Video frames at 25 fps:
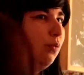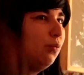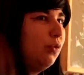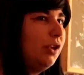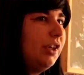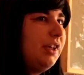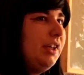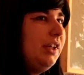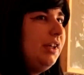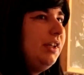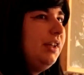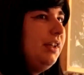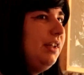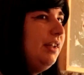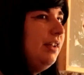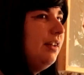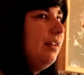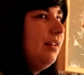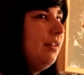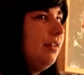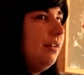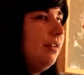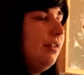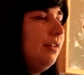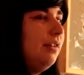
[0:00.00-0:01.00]

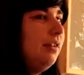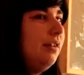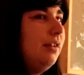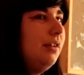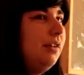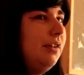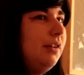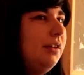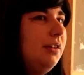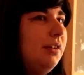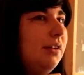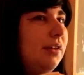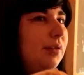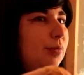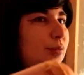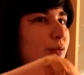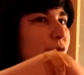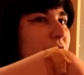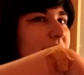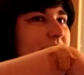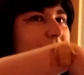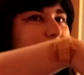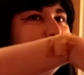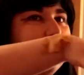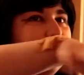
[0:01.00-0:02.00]
working
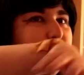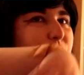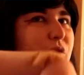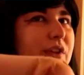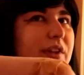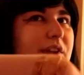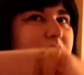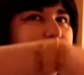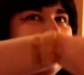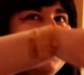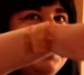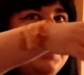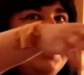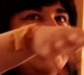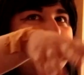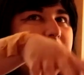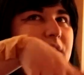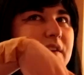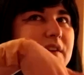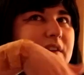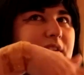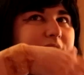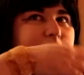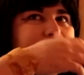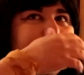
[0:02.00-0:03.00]
within like
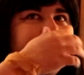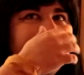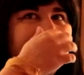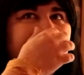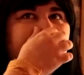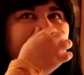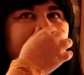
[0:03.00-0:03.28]
this